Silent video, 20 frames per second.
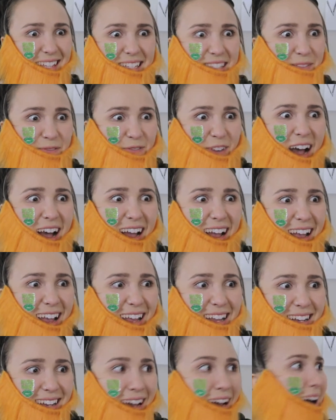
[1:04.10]
it's
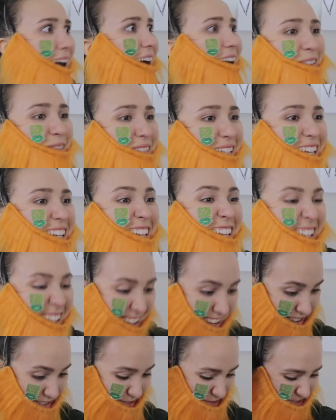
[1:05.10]
fine. I don't need an
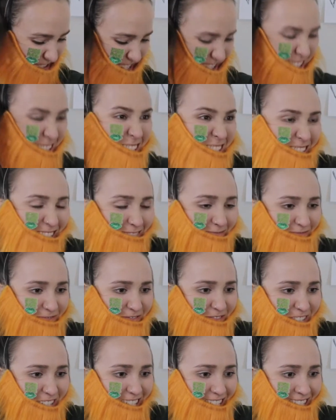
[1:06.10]
intervention. I'm
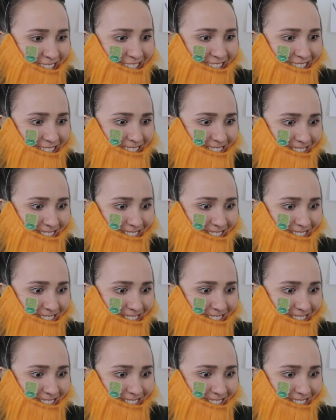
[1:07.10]
fine,